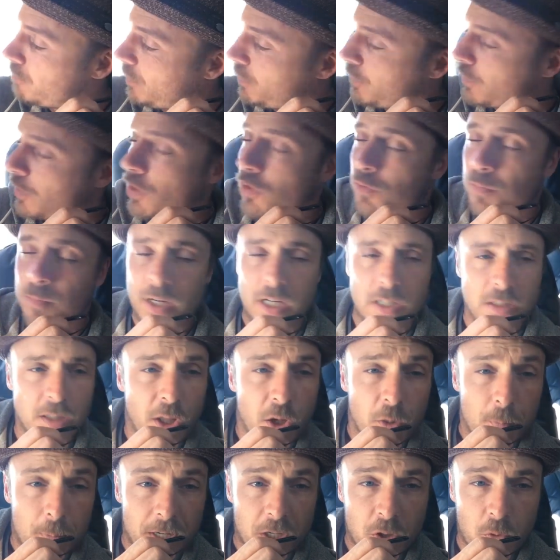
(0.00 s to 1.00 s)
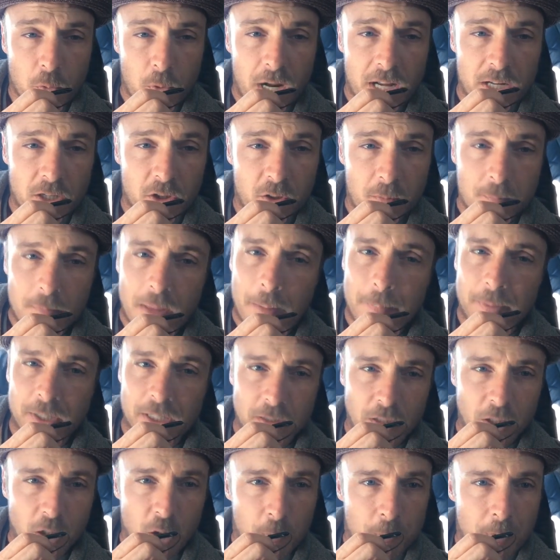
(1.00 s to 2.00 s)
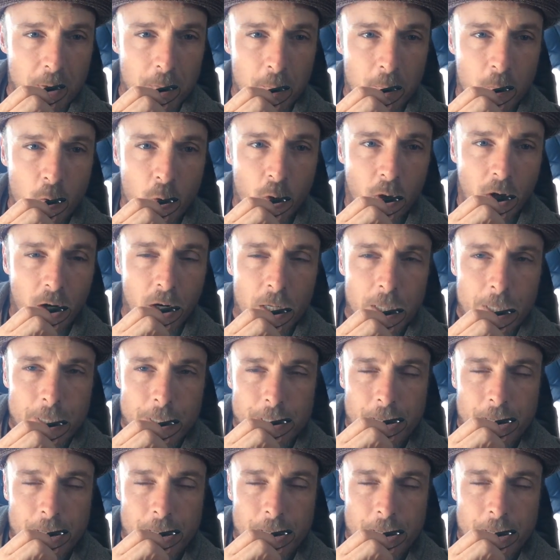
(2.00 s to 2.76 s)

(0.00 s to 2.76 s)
excuse me, a little bit greater and maybe a little bit more